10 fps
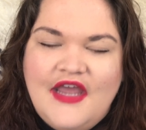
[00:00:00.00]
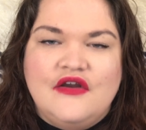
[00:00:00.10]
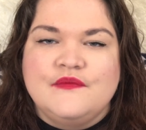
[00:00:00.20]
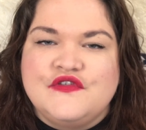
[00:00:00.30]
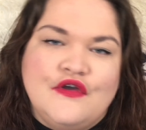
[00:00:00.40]
and
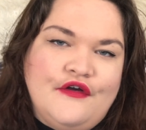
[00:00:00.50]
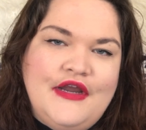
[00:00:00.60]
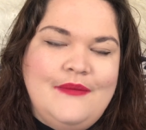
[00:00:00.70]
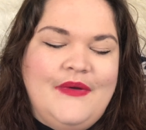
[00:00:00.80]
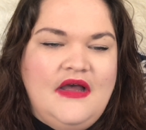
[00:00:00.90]
I'm
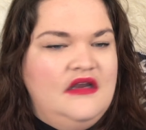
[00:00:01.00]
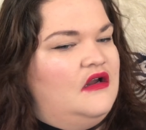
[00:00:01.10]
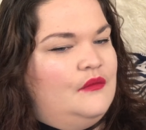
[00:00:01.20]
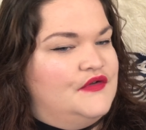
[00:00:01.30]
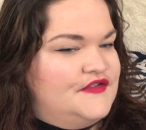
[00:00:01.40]
sorry, but
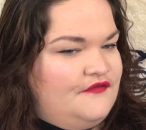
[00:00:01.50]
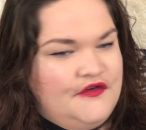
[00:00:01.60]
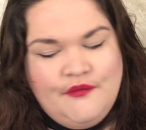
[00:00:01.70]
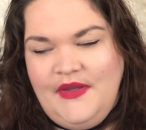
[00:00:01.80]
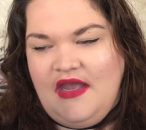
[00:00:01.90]
I wasn't
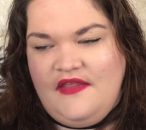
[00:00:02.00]
filming